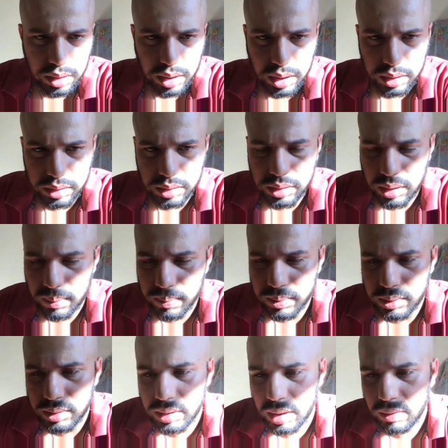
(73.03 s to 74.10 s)
concepts,
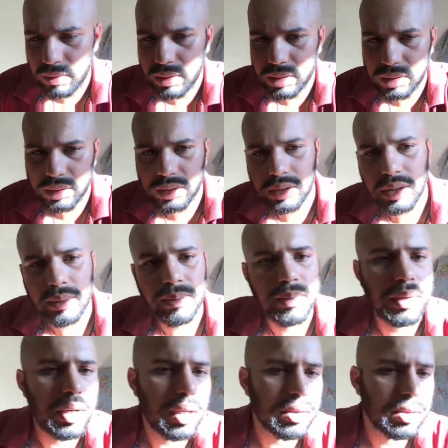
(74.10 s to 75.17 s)
JavaScript
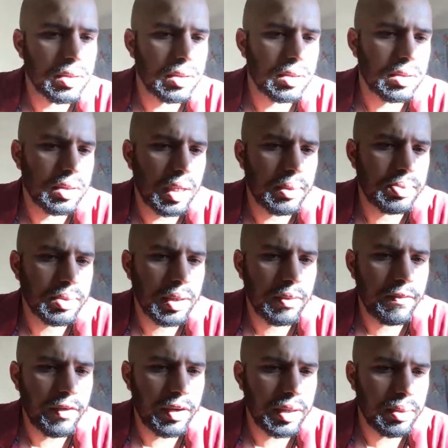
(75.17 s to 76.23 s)
classes,
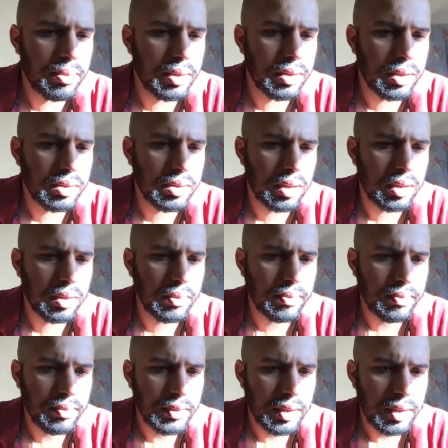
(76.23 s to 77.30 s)
TypeScript fundamentals, and
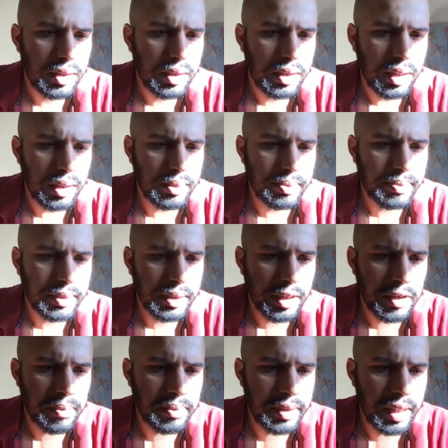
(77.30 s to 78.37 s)

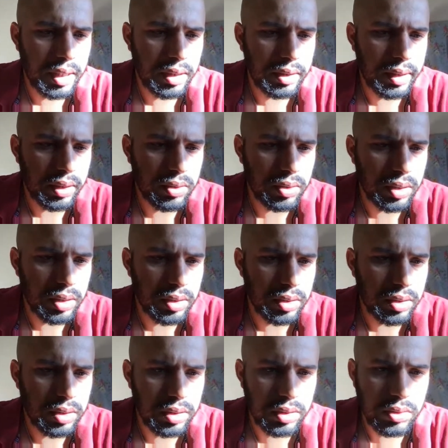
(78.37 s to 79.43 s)
TypeScript
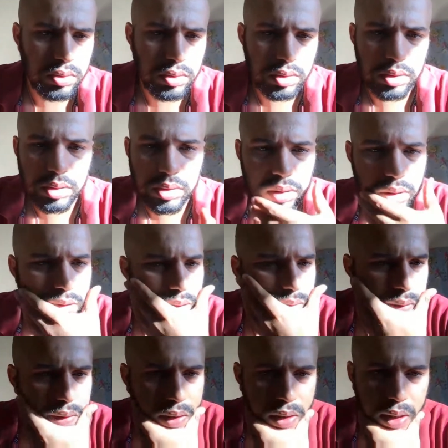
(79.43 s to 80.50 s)
decorators. Tools also
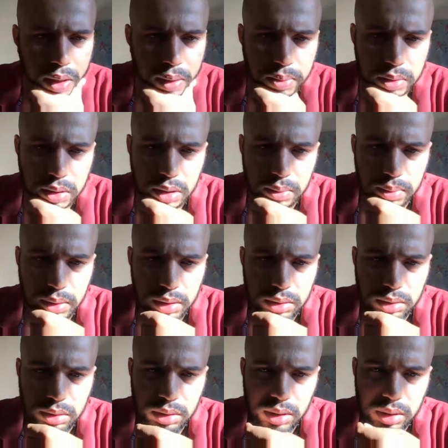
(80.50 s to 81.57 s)
you need TypeScript
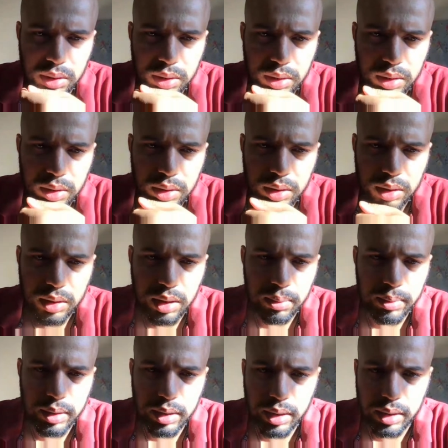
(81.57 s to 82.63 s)
and
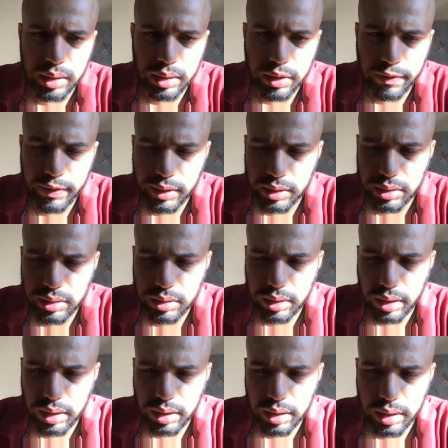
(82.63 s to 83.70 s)
command line interface,
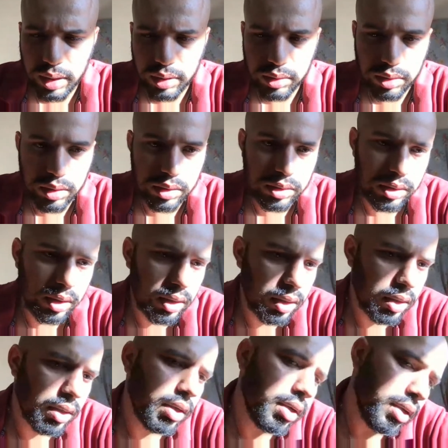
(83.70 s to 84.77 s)
CLI, Angular
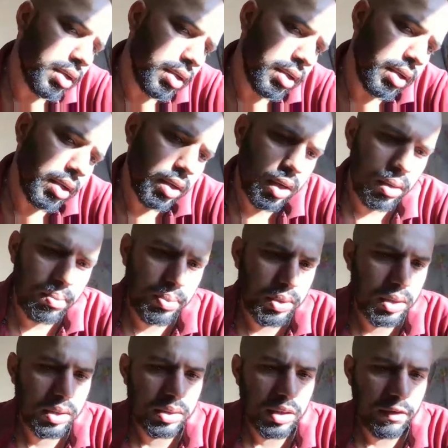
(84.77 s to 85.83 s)
CLI.
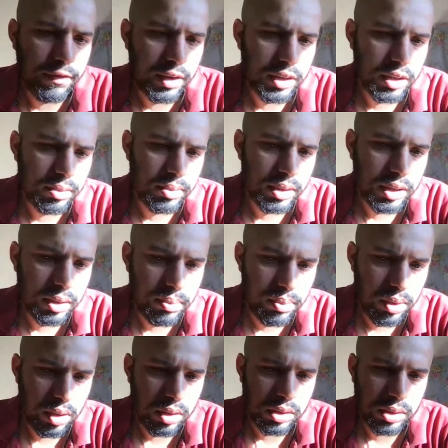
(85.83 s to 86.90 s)
Components are fundamental
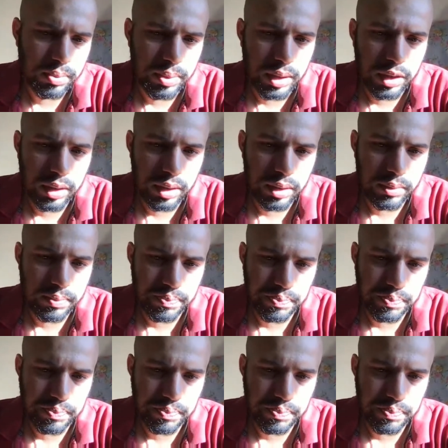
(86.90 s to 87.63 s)
building